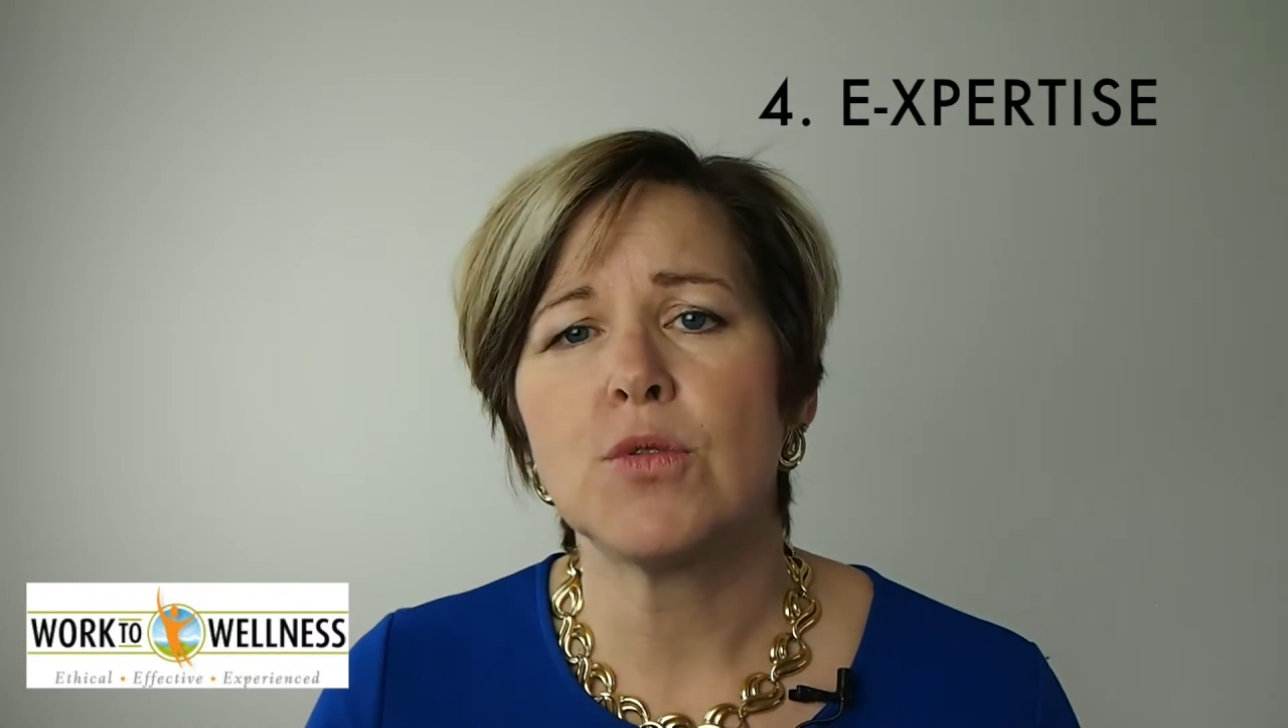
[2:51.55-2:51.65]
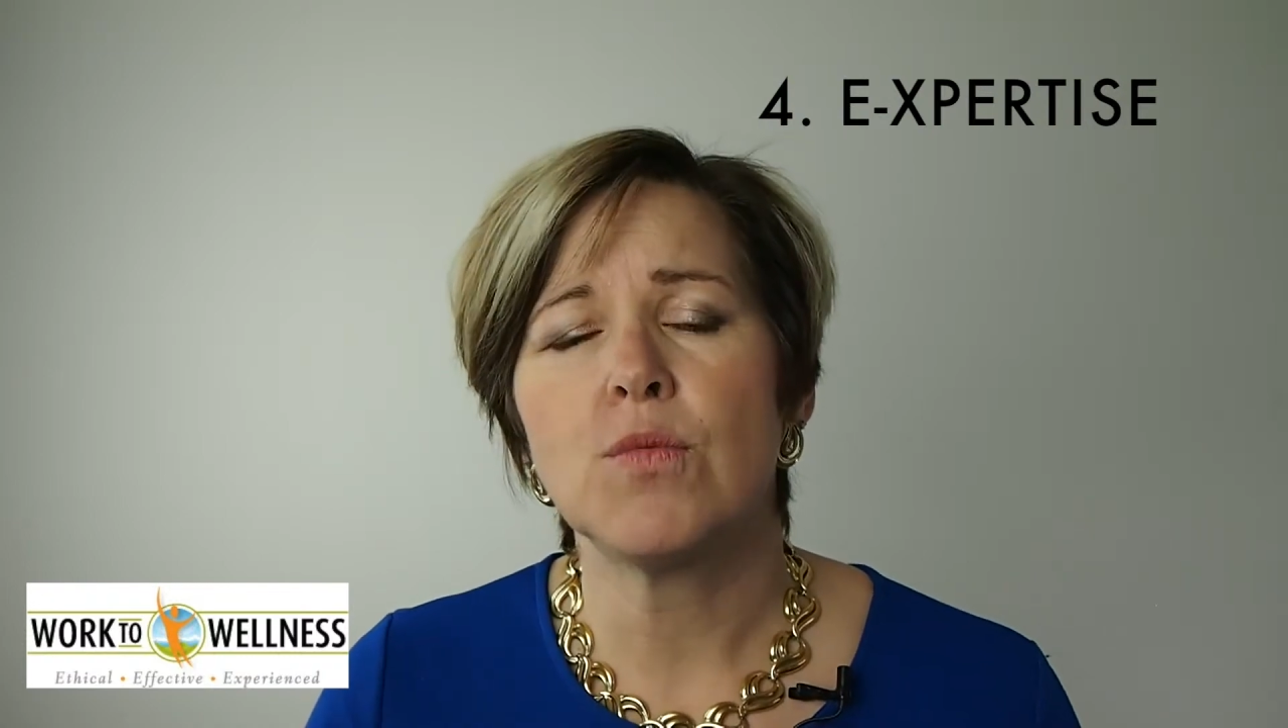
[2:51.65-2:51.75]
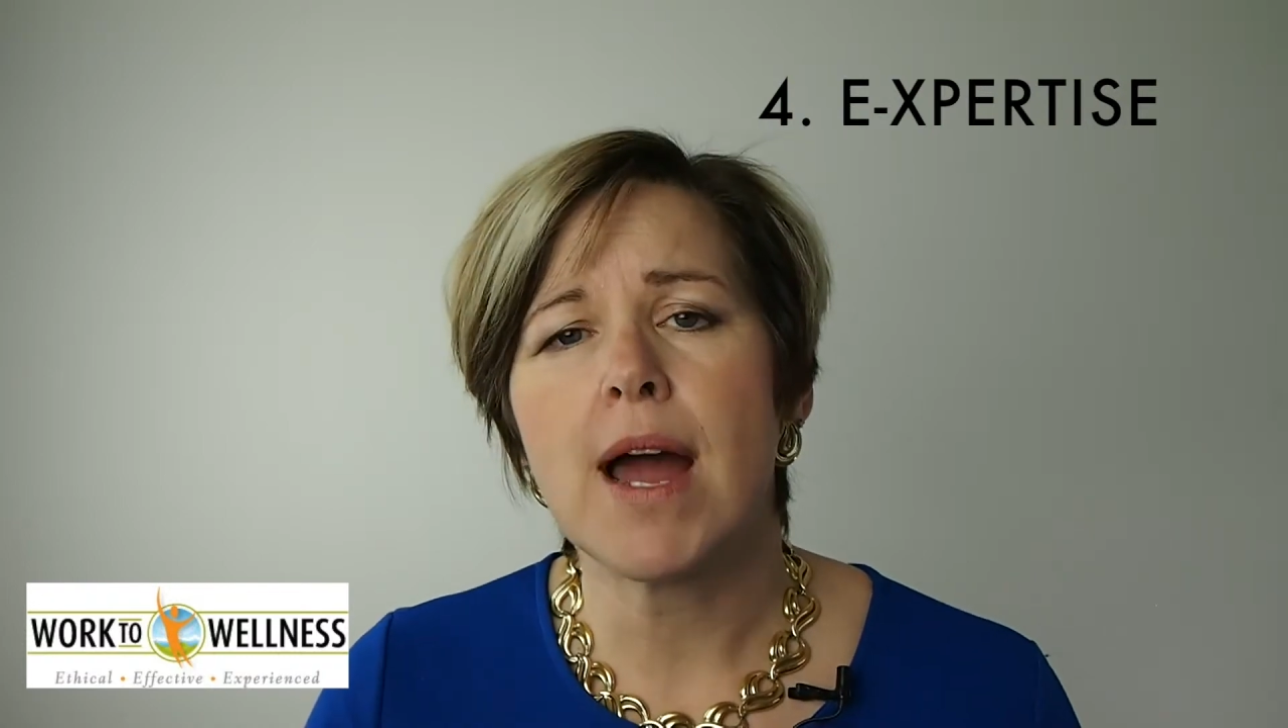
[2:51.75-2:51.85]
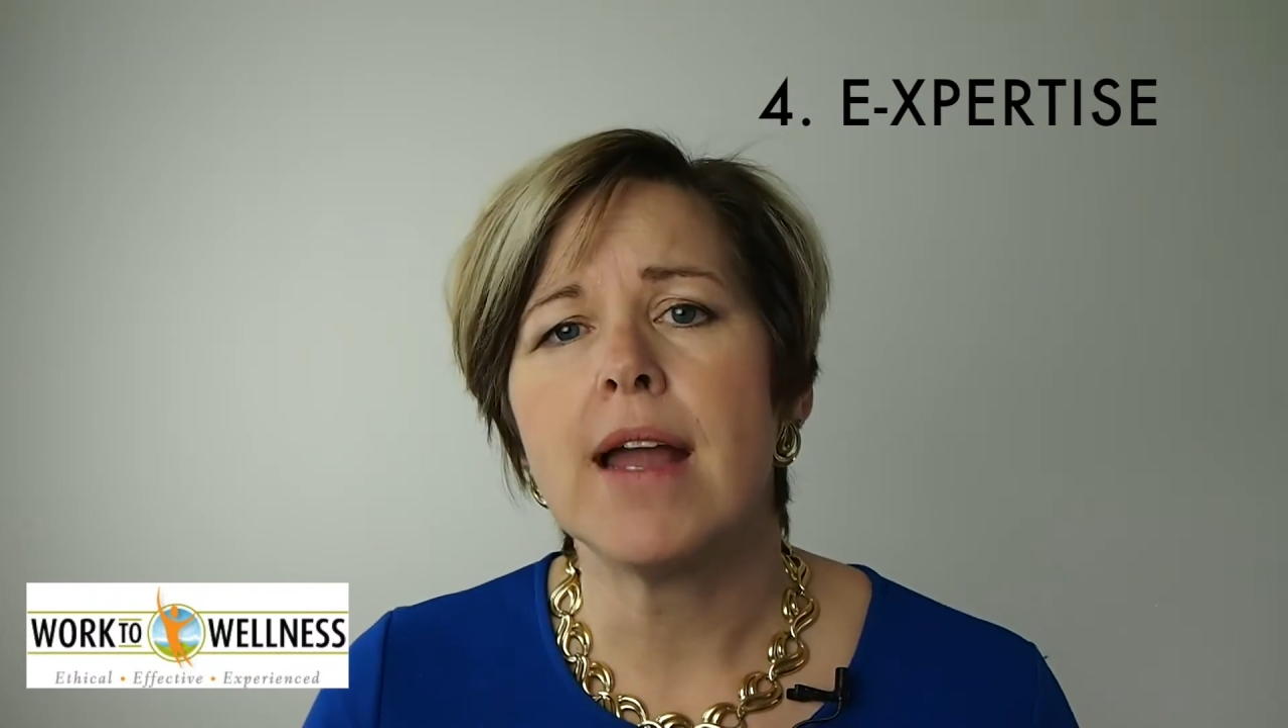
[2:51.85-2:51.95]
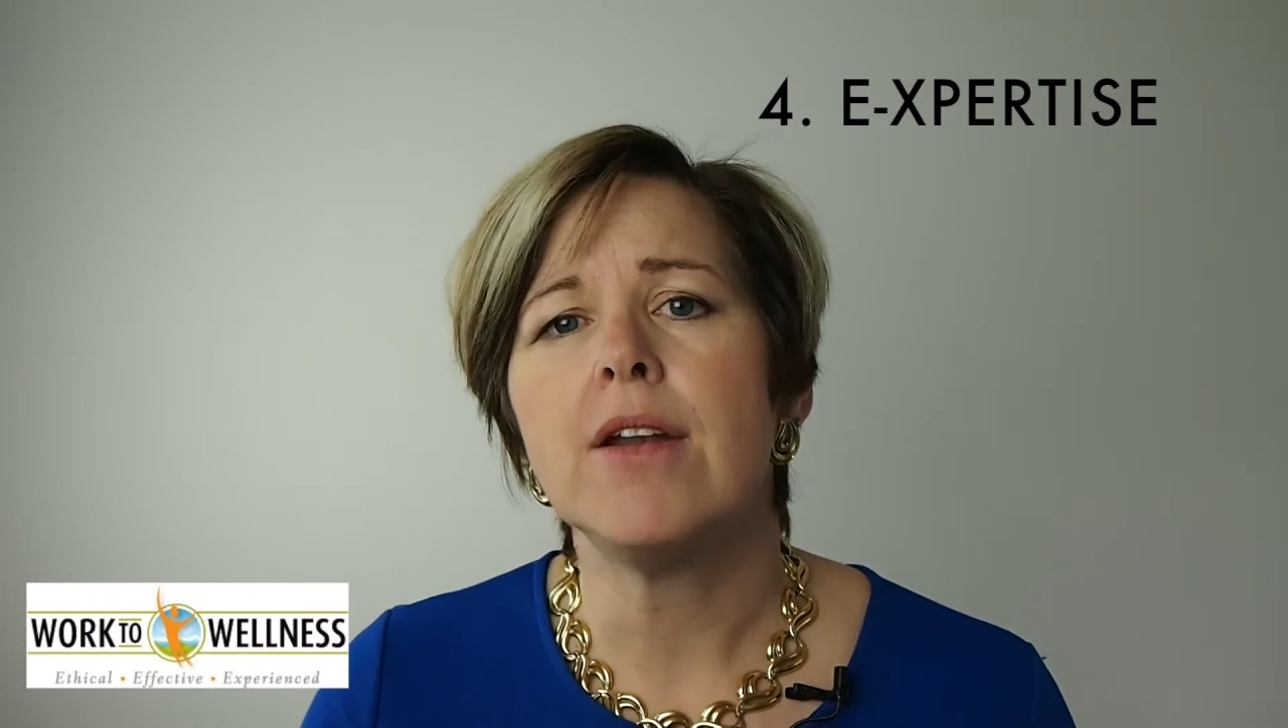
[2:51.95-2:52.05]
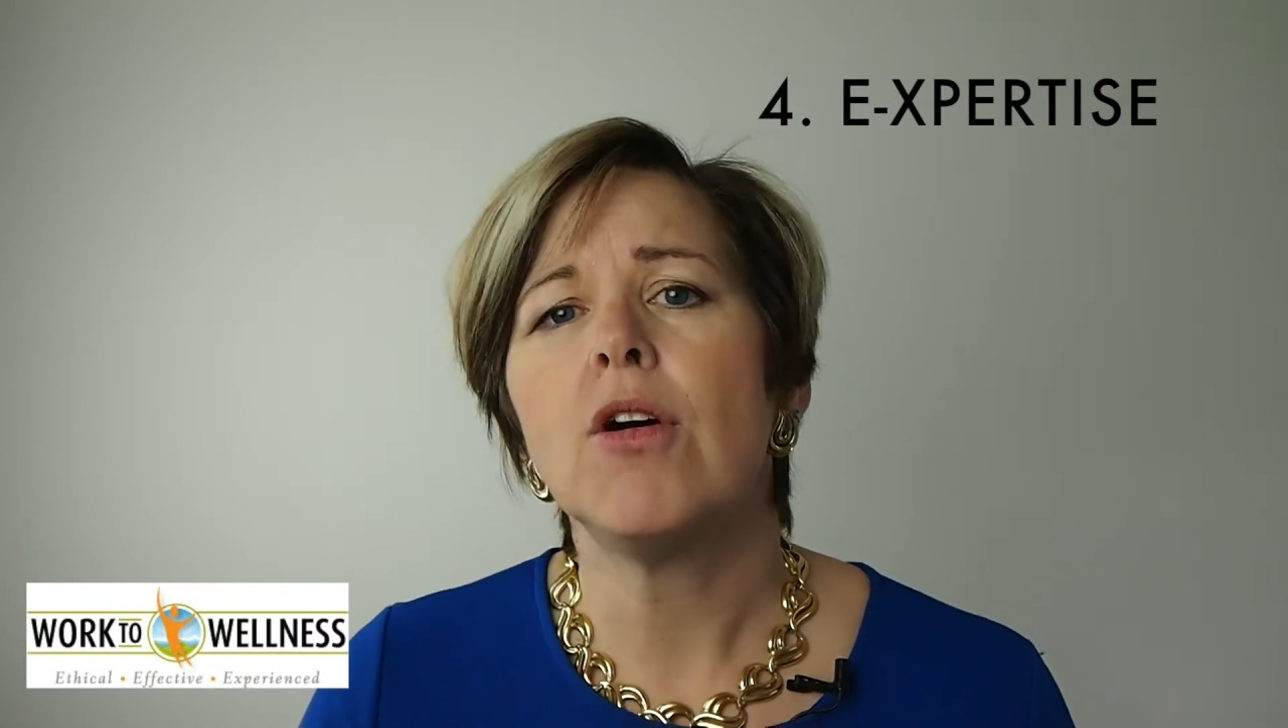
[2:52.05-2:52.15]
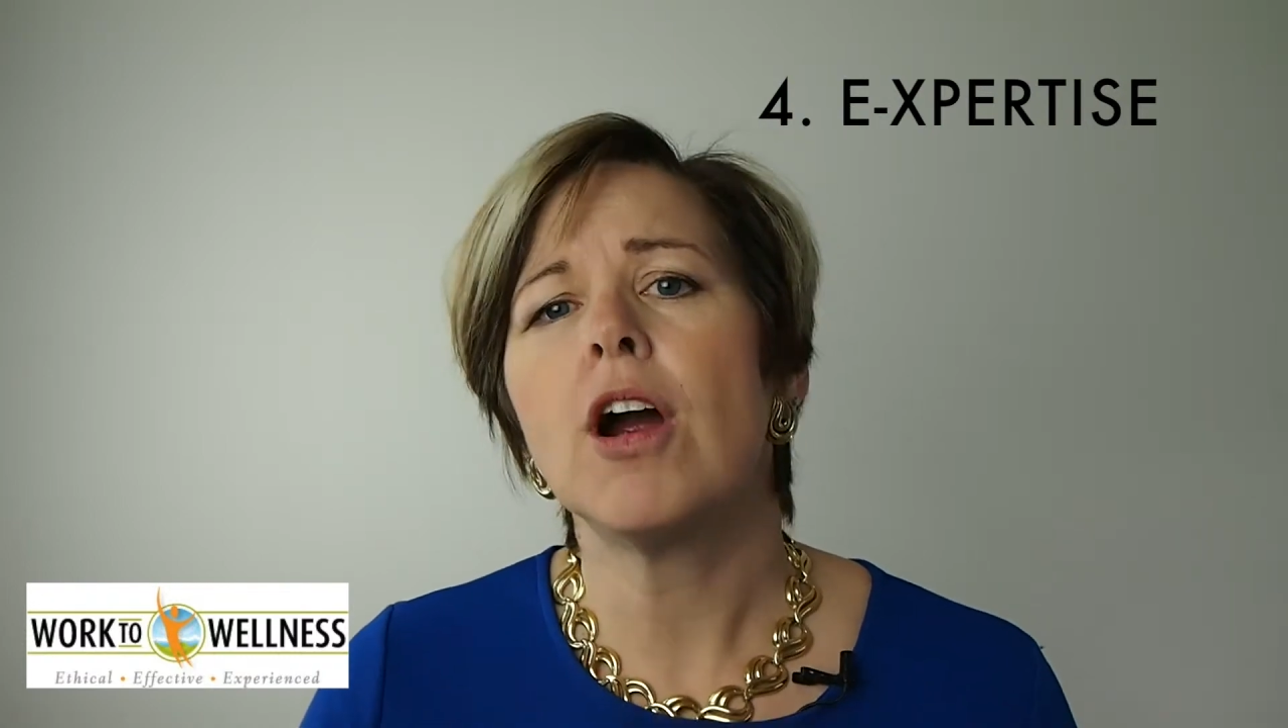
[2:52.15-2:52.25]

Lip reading: are run